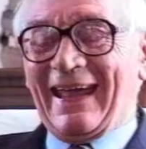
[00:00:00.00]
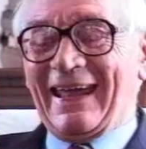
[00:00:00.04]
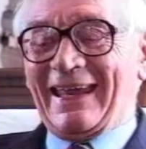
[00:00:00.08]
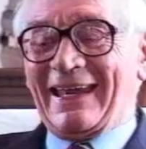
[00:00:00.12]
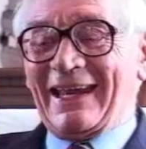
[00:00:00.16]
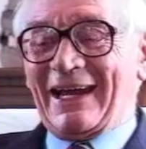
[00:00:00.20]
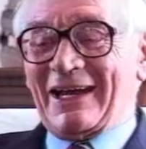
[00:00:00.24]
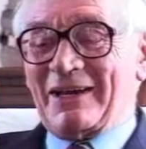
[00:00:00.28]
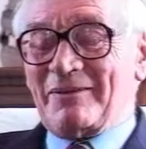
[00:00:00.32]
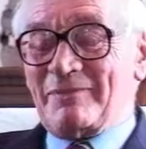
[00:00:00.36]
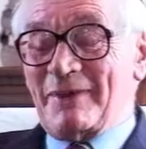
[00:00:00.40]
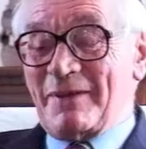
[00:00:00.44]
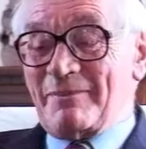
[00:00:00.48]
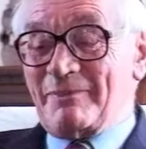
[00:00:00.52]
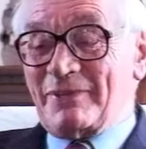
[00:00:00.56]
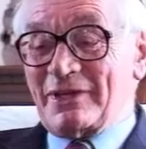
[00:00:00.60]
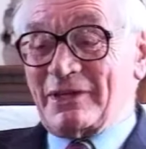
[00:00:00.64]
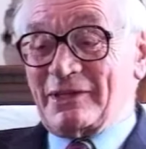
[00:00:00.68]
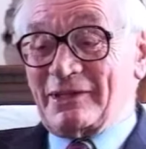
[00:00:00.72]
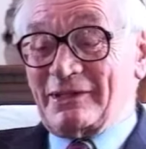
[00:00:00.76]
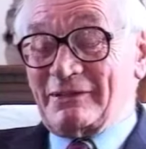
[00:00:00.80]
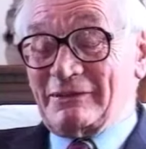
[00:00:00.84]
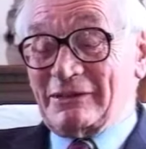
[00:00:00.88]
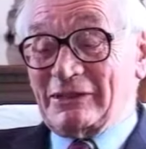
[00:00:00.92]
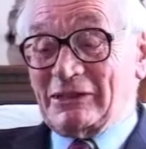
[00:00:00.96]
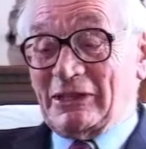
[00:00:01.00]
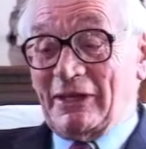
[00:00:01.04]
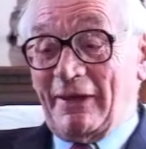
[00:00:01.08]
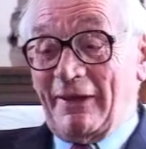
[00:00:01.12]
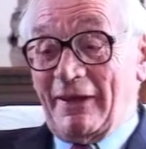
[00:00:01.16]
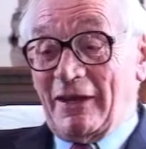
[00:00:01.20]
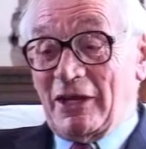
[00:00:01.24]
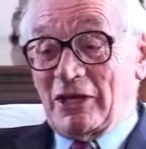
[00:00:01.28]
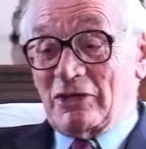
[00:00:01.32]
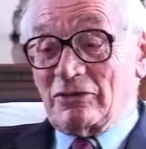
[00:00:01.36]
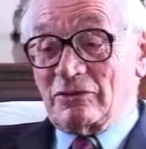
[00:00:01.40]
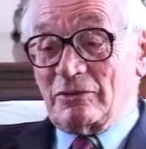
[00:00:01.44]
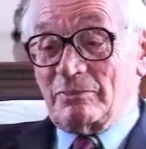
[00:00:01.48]
And I remember
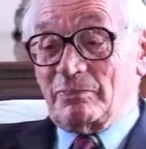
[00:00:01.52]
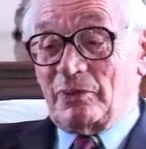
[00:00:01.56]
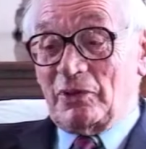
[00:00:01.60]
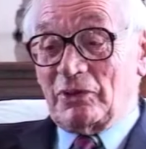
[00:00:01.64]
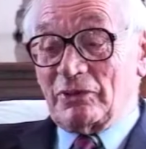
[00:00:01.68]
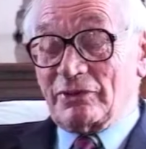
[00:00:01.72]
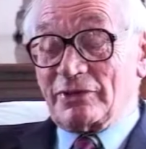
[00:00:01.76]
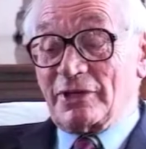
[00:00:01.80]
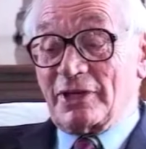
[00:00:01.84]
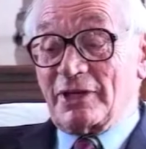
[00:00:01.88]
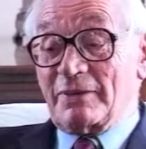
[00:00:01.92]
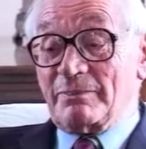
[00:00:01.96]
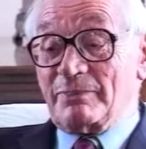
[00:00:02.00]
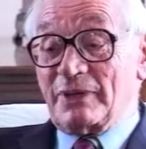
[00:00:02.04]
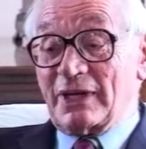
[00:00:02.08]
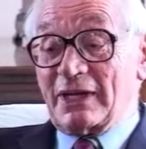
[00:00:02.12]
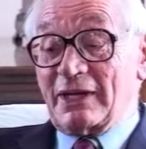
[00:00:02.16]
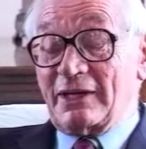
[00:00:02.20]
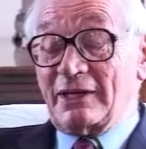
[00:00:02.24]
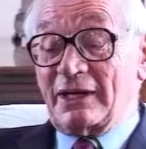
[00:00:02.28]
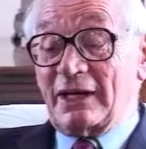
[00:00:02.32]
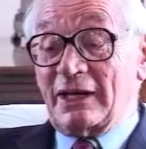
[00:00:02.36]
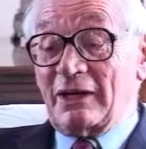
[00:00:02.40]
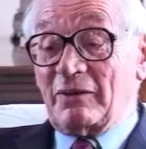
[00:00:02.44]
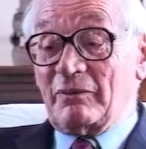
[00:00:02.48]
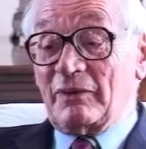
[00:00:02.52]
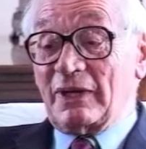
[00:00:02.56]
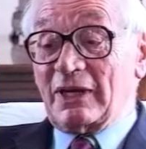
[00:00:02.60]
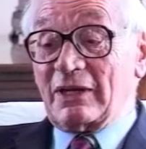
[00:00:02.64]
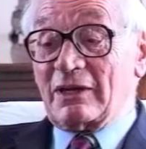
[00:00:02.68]
reporting the brigadier